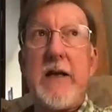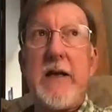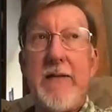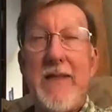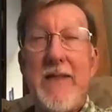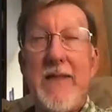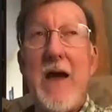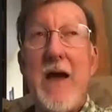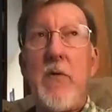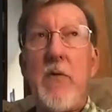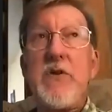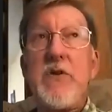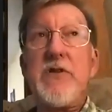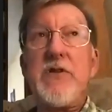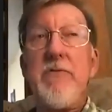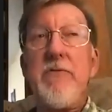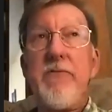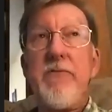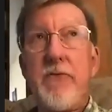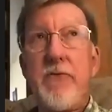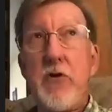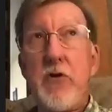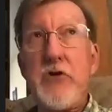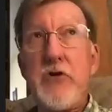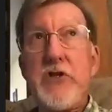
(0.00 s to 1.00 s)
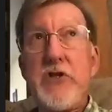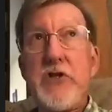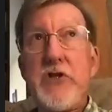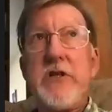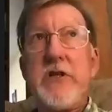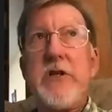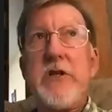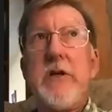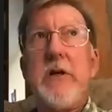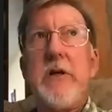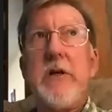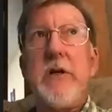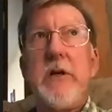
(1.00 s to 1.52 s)
And that was the first
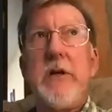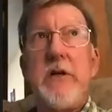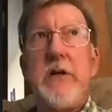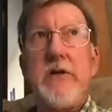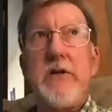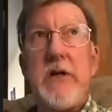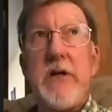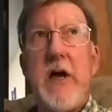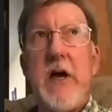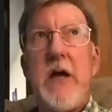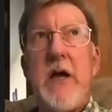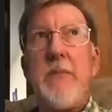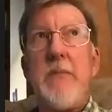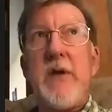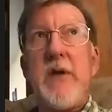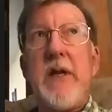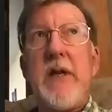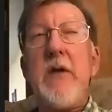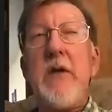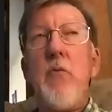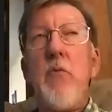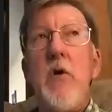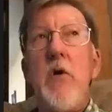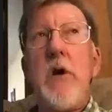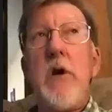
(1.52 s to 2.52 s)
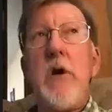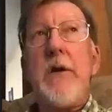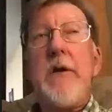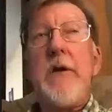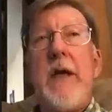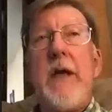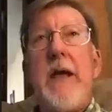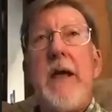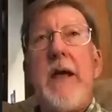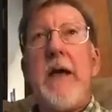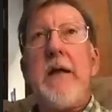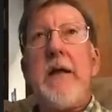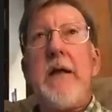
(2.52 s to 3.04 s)
time anyone
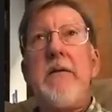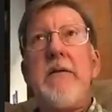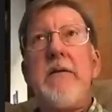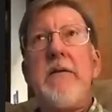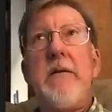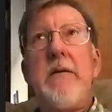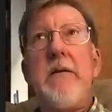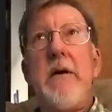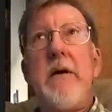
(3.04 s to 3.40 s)
had